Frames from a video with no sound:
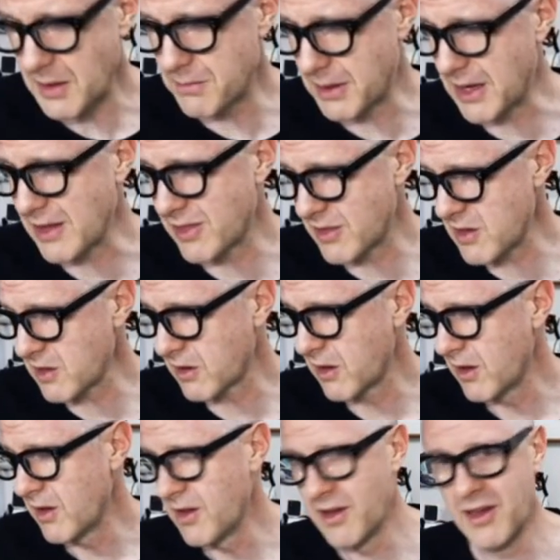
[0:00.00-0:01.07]
but I think
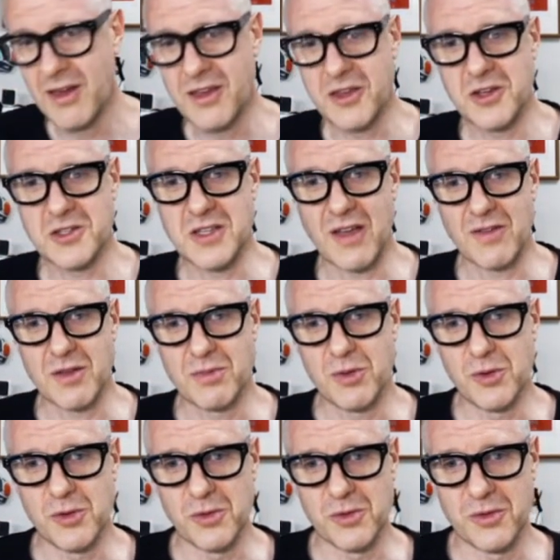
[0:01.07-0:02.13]
you just have to
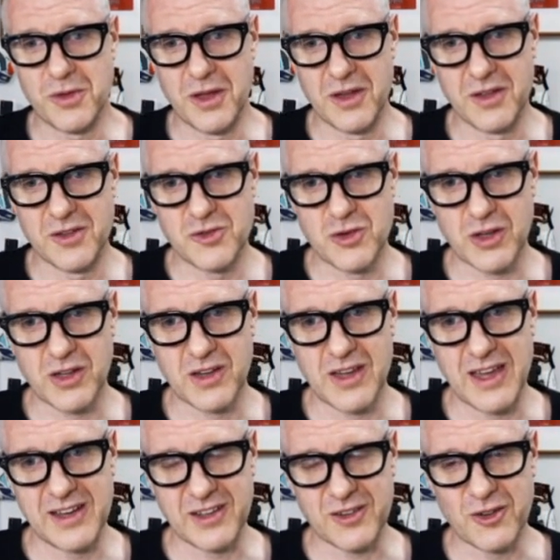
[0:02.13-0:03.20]
pull the trigger
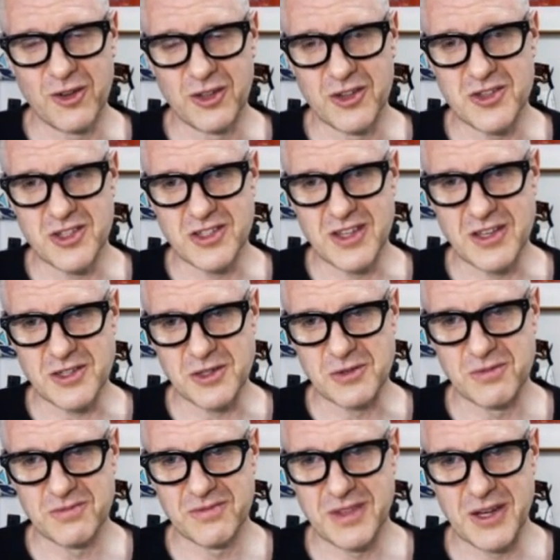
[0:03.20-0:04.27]
and acknowledge it
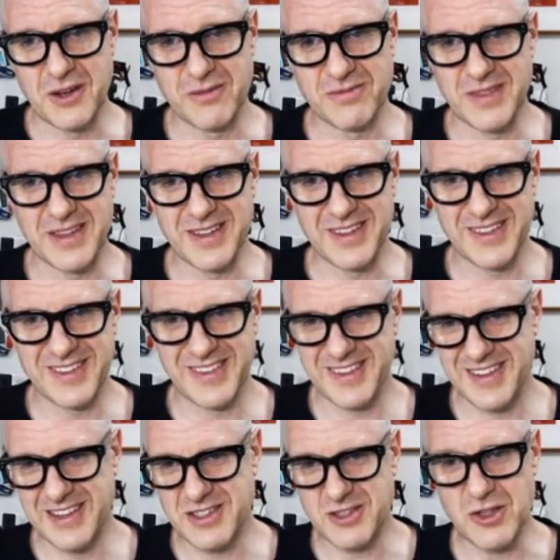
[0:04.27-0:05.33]
doesn't, you know,
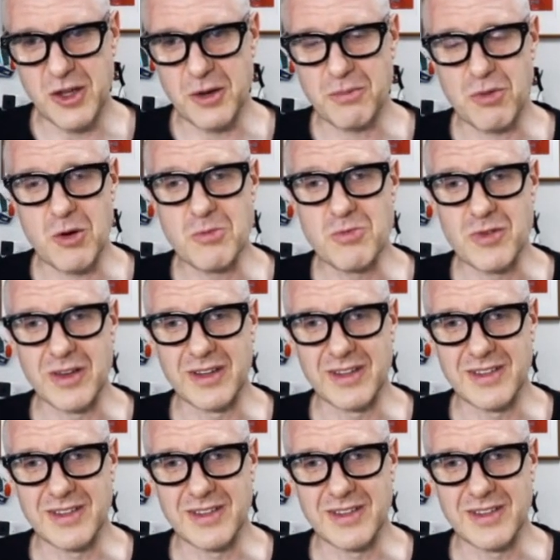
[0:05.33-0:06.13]
it's not appropriate.